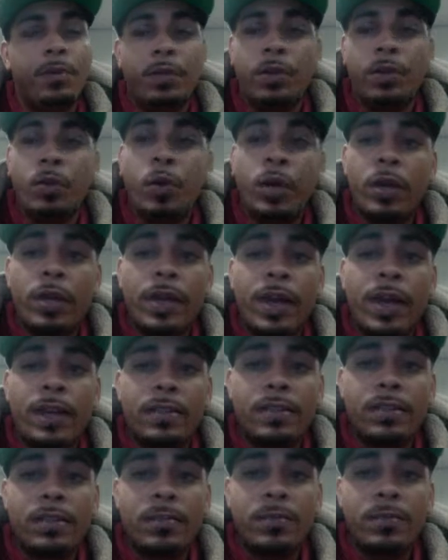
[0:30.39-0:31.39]

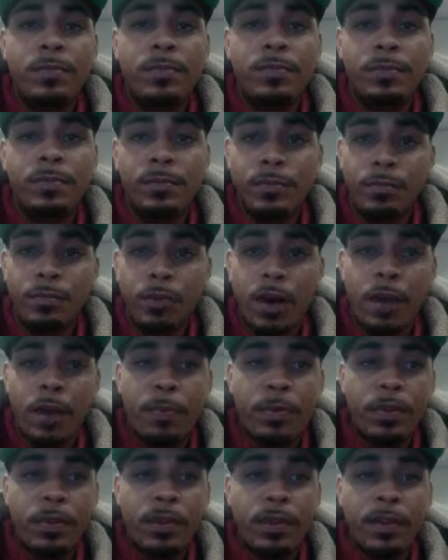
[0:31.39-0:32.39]
organizing them
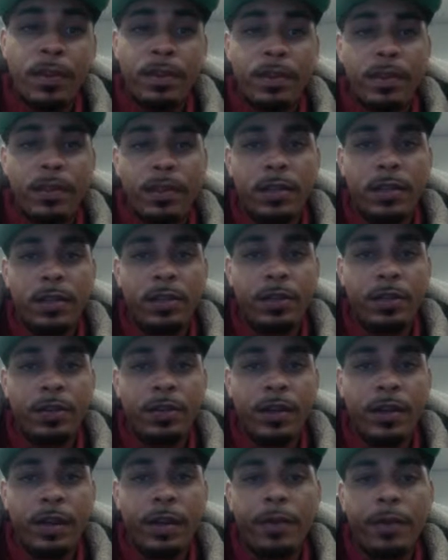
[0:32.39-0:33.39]
properly in your
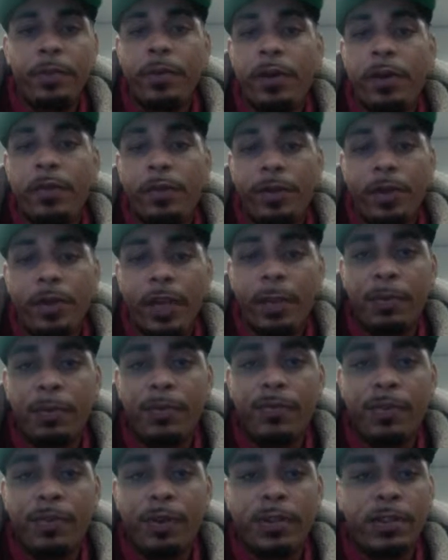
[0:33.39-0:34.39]
whatever you keep your
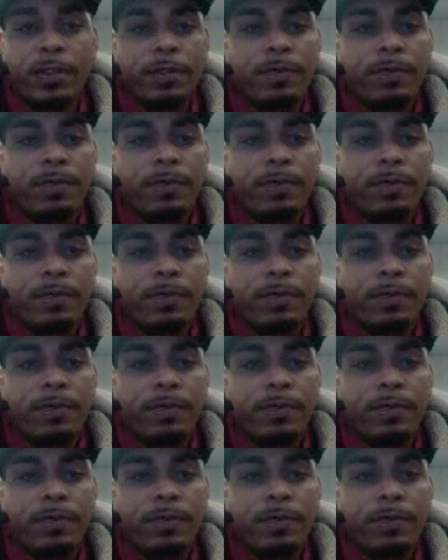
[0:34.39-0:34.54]
fonts.